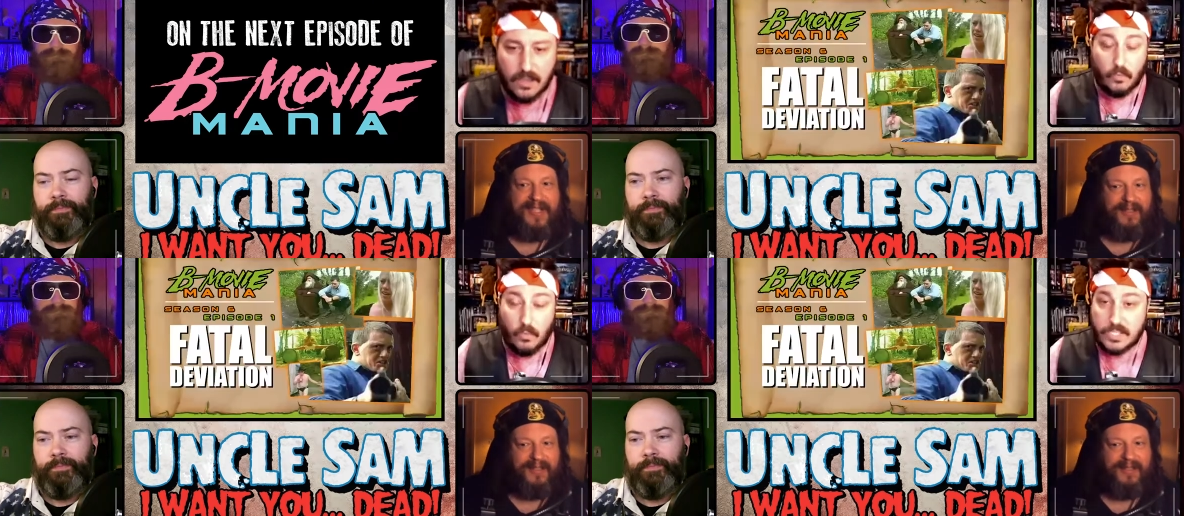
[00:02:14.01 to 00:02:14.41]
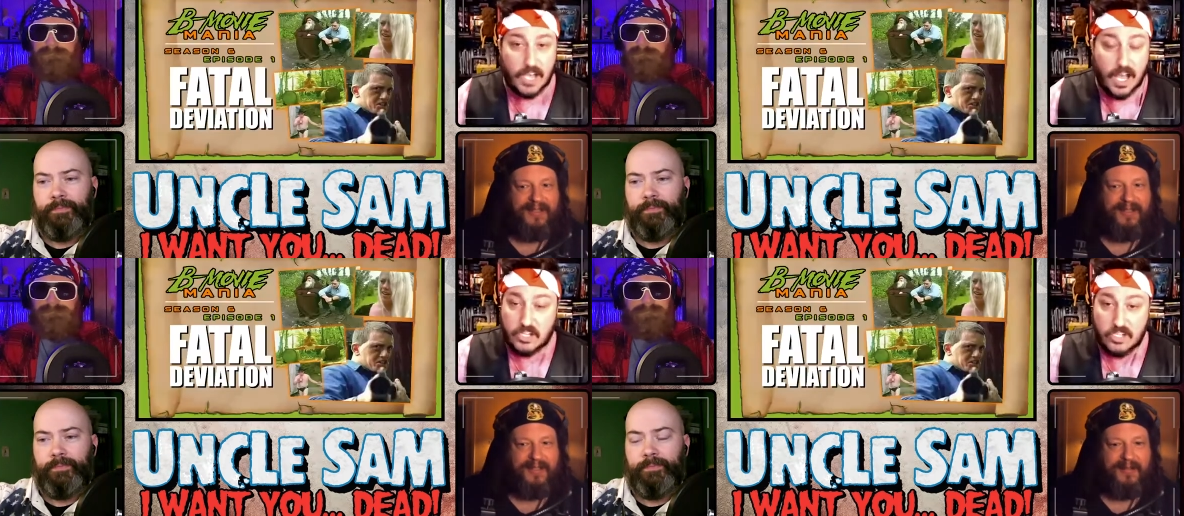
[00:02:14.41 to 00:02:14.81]
Speaker 1: We
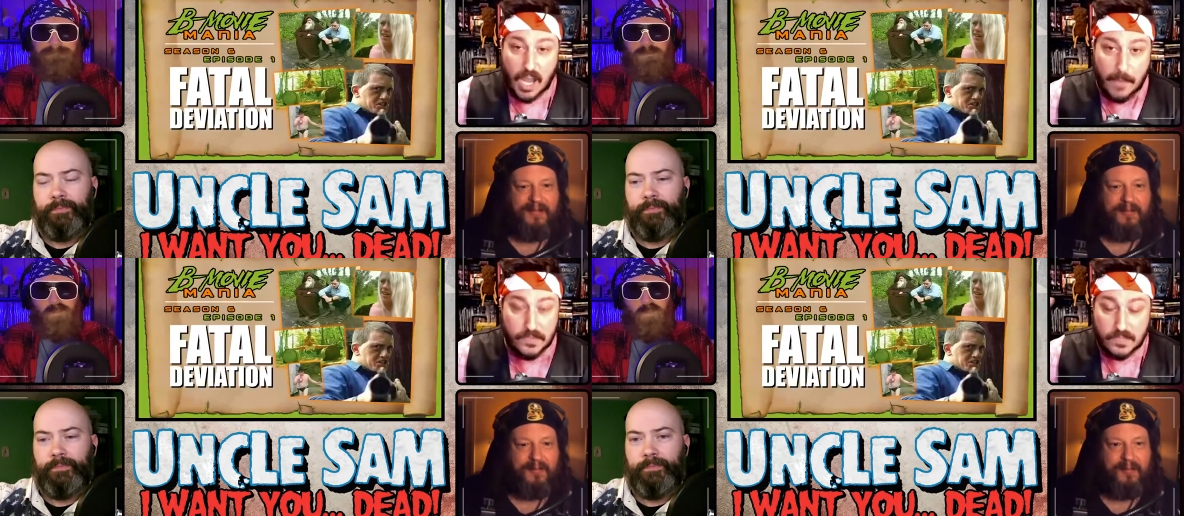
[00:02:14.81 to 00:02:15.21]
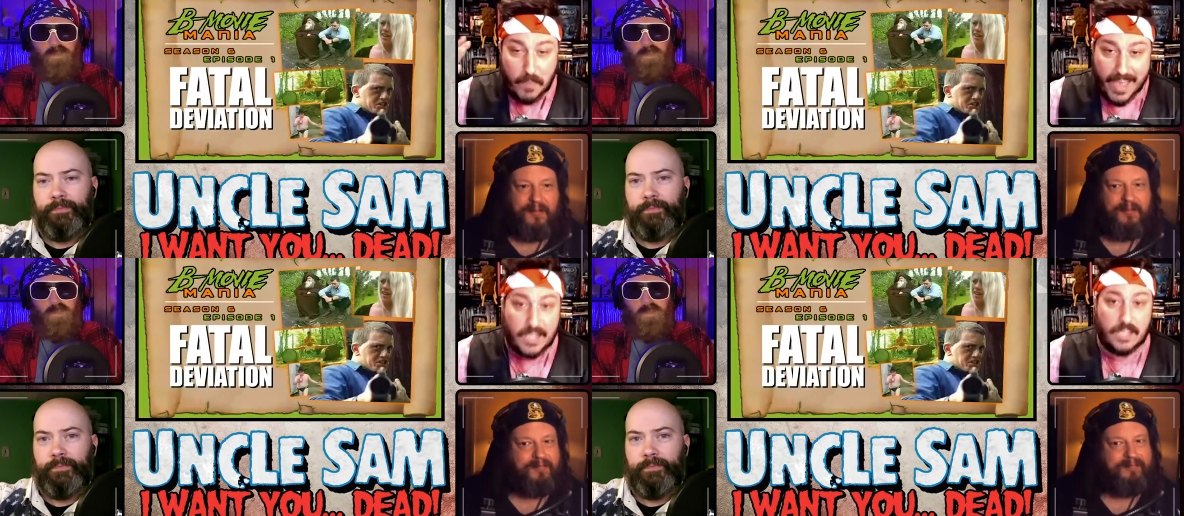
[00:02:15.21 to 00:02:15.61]
saw James
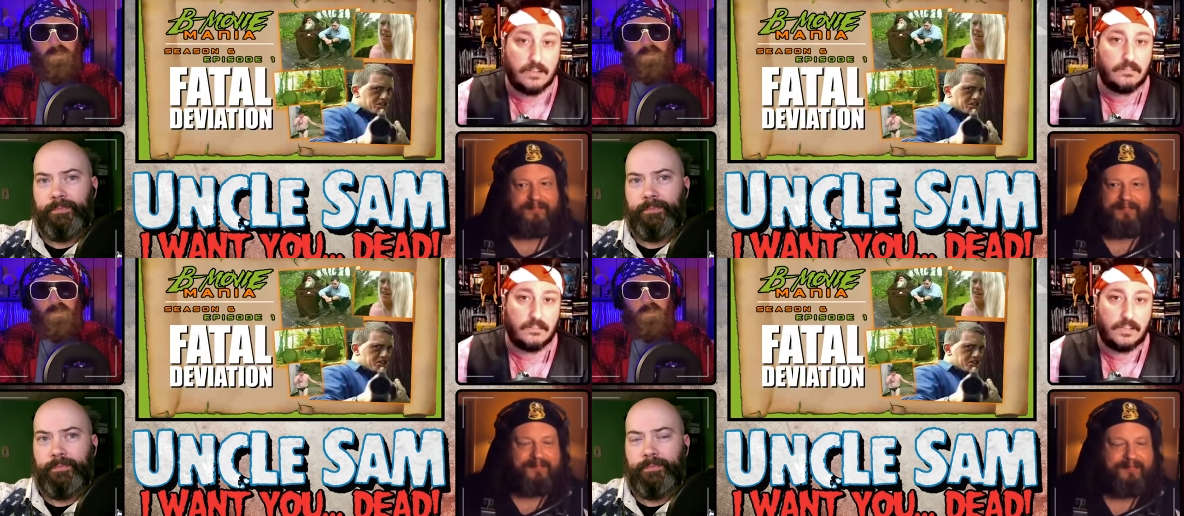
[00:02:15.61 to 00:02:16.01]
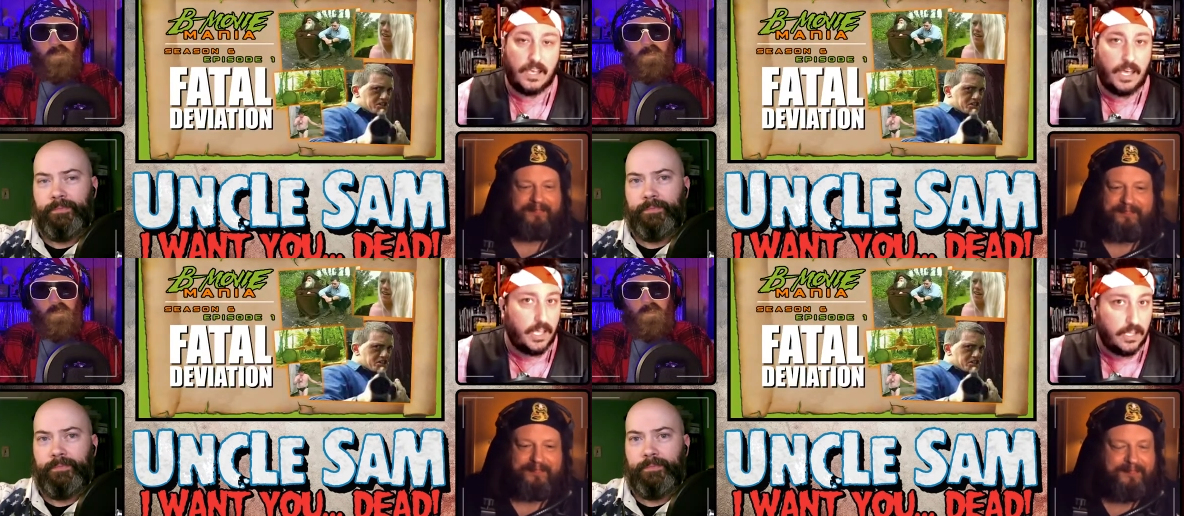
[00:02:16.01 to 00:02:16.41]
Bennett
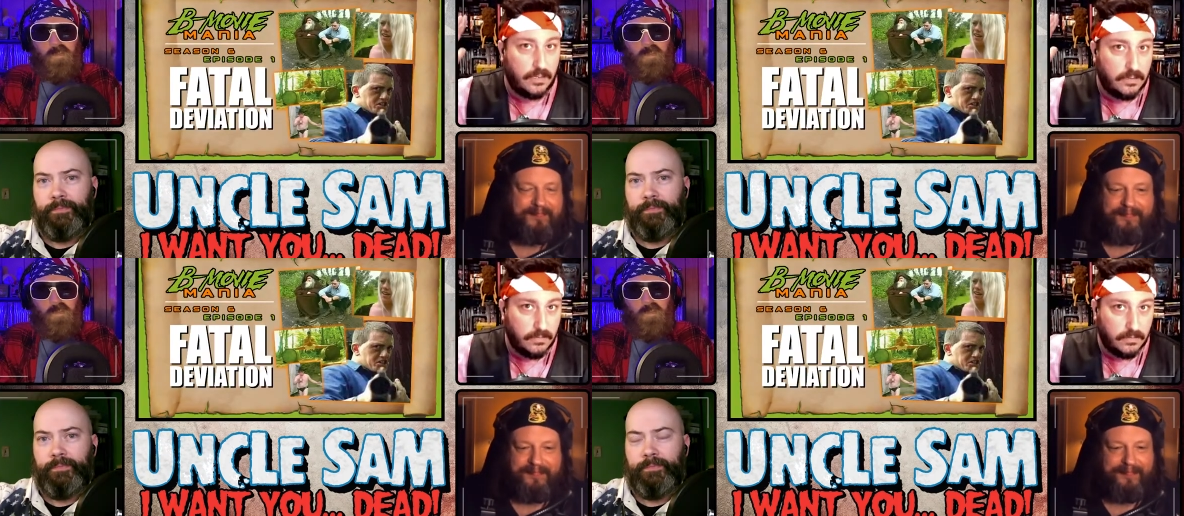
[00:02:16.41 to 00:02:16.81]
in